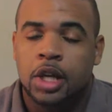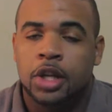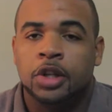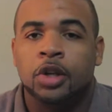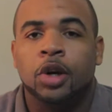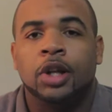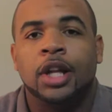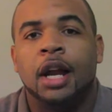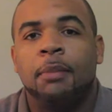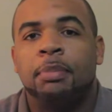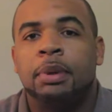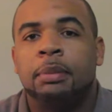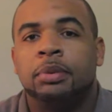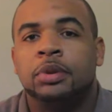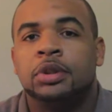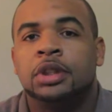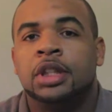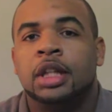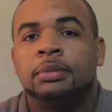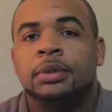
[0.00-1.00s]
You know, a lot of
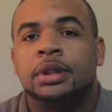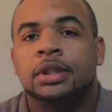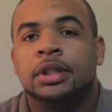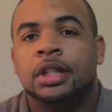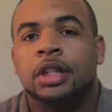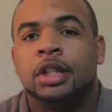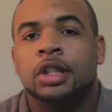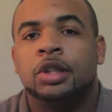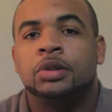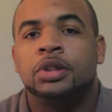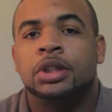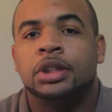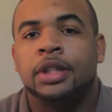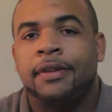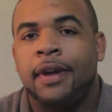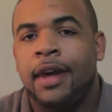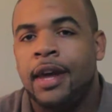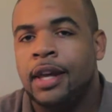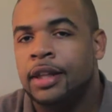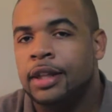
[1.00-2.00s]
people jump to the conclusion
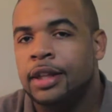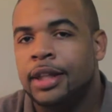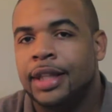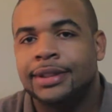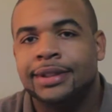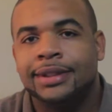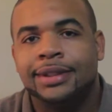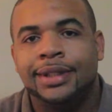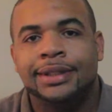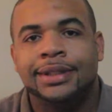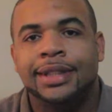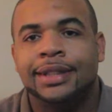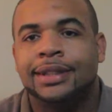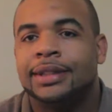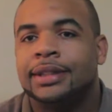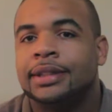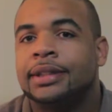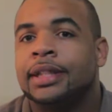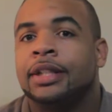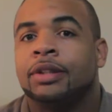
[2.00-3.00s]
that, hey, let's get
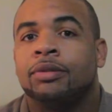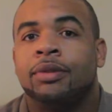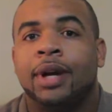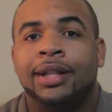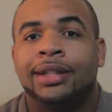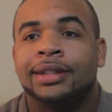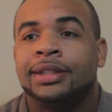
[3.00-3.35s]
this thing right.